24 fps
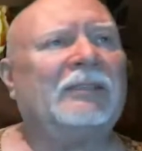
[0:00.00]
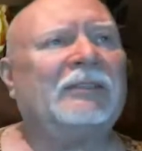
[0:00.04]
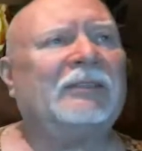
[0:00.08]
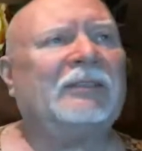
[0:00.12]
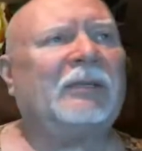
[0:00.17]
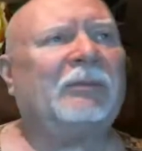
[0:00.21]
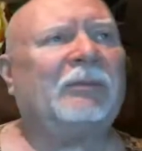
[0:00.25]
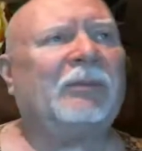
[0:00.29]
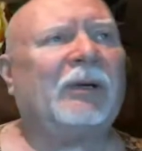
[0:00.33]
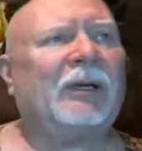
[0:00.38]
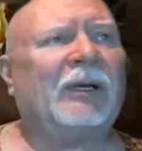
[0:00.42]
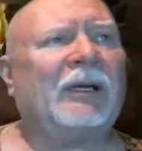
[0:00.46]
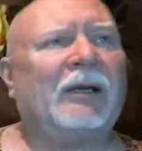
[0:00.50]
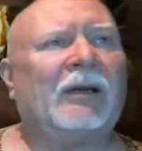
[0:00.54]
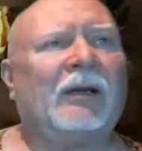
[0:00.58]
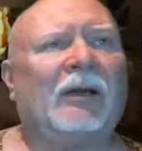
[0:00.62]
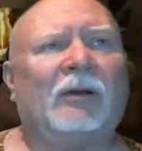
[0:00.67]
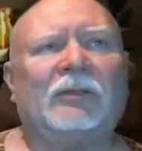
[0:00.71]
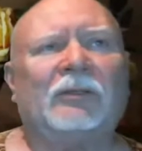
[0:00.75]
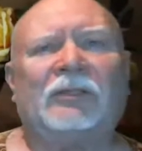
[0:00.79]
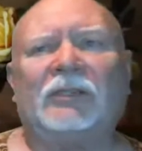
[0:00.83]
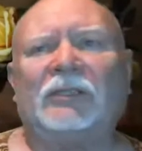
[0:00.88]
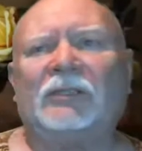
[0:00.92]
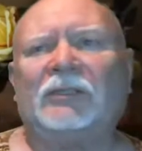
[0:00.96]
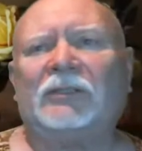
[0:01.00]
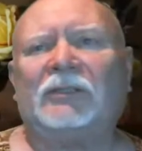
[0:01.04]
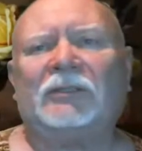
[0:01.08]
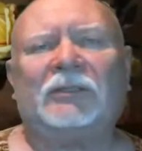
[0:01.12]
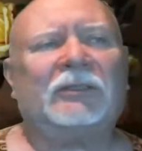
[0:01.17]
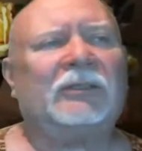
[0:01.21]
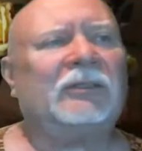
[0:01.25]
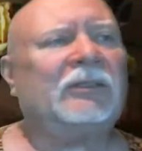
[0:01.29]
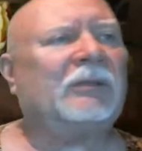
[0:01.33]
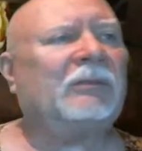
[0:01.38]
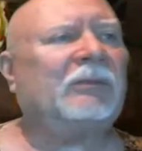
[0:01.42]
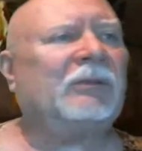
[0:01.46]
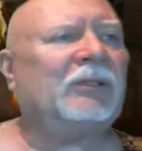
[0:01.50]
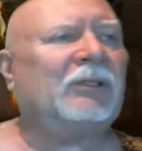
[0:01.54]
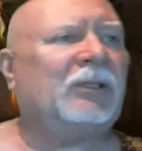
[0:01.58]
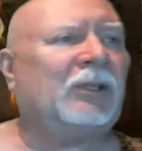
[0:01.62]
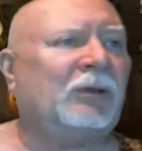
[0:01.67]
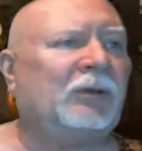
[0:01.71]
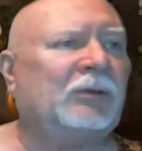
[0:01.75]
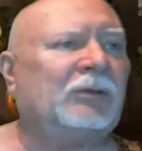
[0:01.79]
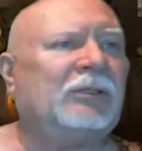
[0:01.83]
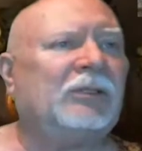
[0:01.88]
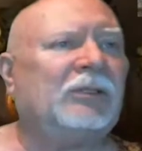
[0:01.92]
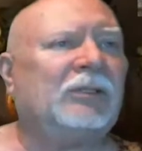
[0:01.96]
temporarily closes
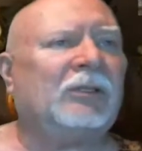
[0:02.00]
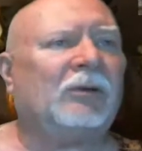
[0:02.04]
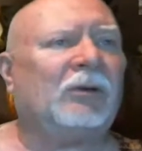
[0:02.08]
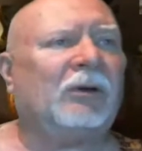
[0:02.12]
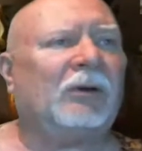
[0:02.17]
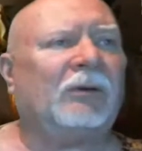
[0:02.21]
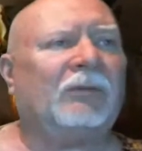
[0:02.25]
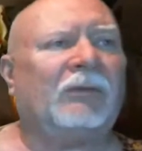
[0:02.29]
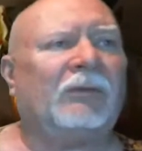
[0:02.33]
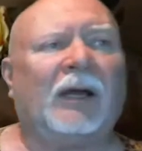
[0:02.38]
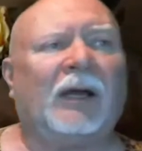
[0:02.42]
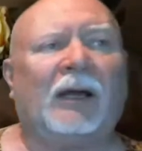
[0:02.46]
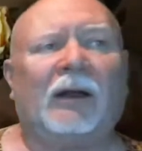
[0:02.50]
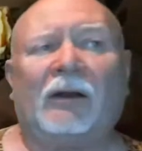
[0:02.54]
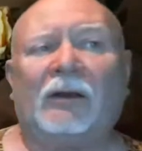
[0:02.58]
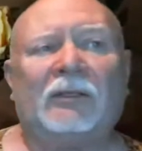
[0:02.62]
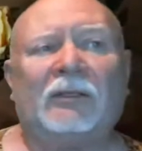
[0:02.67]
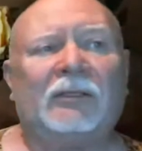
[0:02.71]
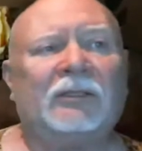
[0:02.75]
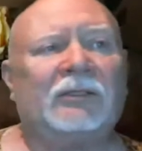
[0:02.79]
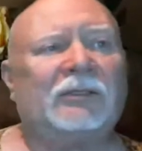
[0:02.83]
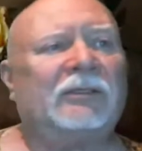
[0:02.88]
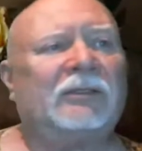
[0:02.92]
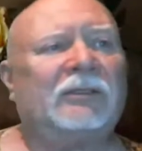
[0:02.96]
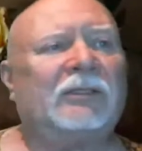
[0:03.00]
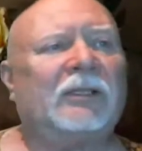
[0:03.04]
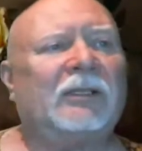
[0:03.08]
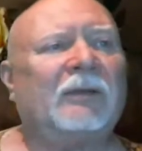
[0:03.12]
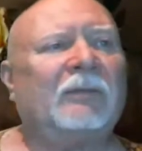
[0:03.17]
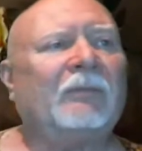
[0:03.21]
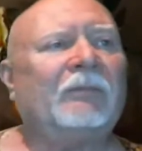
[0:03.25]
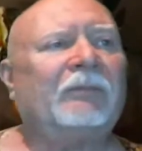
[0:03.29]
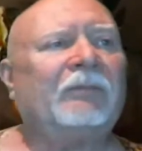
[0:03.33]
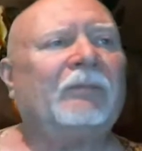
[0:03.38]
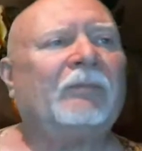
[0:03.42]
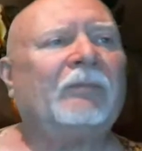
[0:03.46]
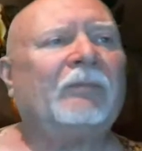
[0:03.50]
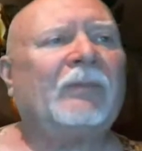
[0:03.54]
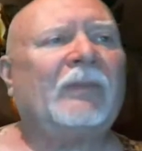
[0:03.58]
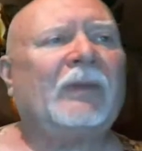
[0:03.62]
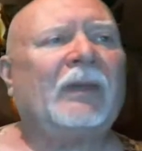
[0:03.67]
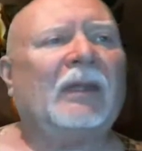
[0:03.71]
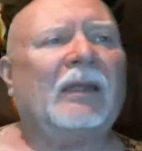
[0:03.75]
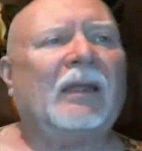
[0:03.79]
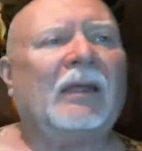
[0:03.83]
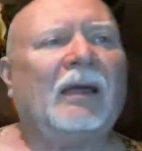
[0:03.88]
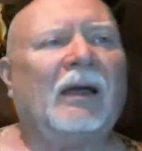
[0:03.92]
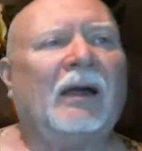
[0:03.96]
due to coronavirus.
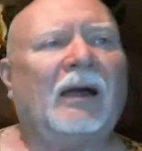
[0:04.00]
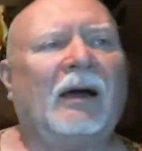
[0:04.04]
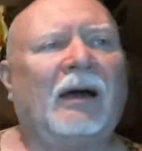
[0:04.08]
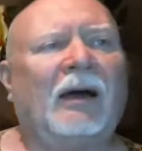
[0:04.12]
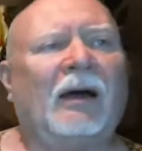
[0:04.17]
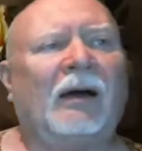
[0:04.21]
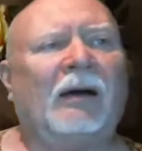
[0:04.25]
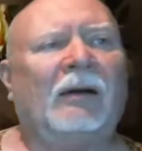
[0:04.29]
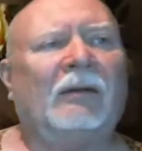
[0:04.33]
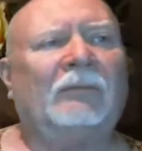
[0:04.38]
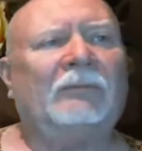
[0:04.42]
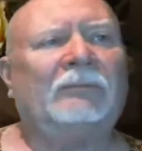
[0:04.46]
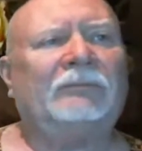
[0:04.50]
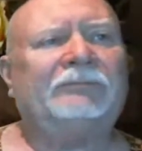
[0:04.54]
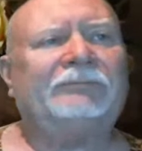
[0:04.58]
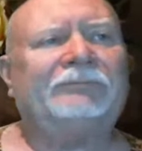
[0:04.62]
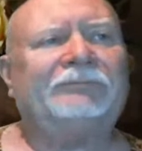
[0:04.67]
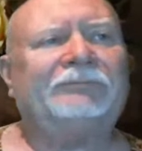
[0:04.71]
Um,